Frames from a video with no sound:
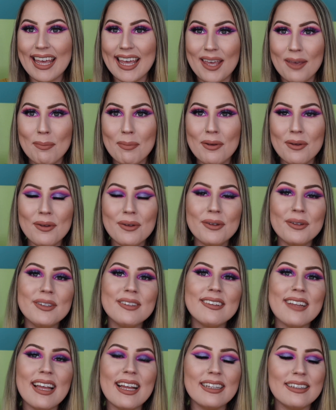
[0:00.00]
Hey
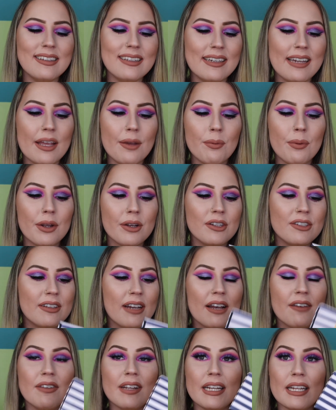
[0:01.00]
boos, and today we are
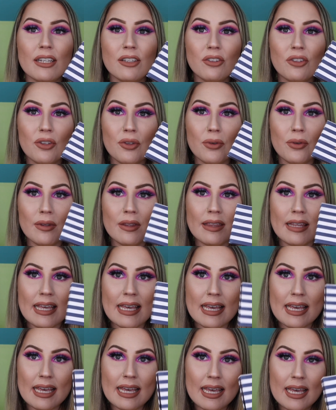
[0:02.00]
diving into
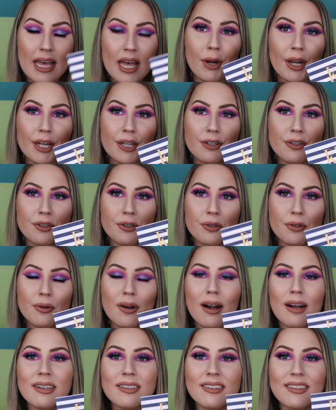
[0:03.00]
the brand new
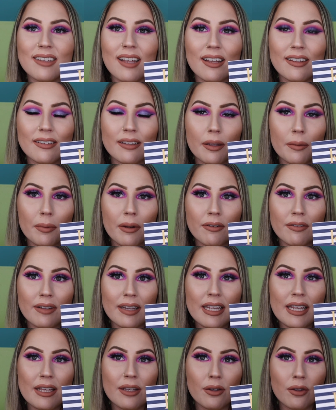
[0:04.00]
Anastasia
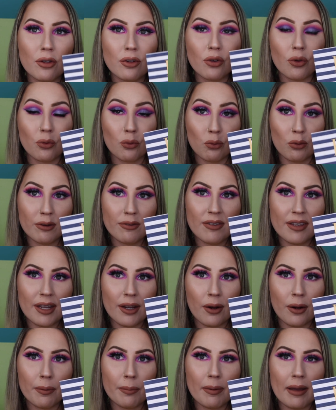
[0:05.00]
Beverly Hills
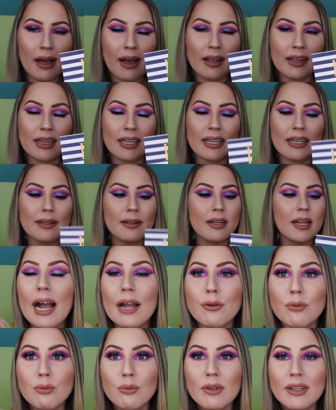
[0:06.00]
Riviera Palette.
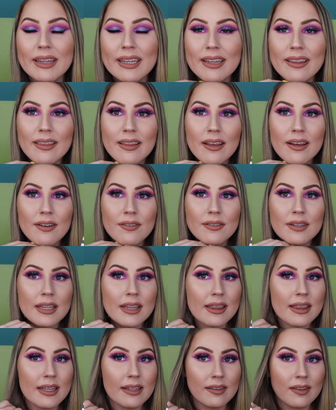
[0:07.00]
I really
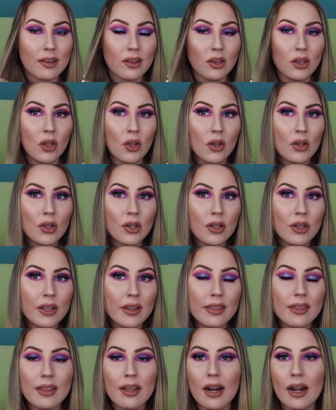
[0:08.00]
loved this look
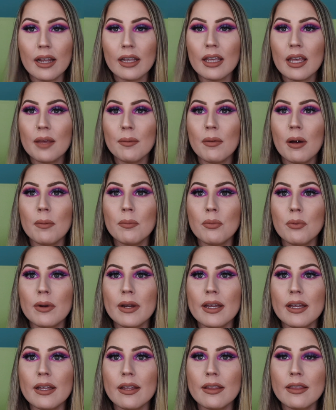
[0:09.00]
that I came up
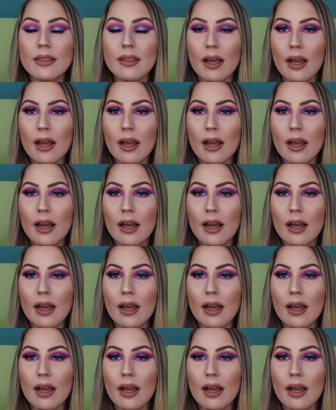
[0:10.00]
with.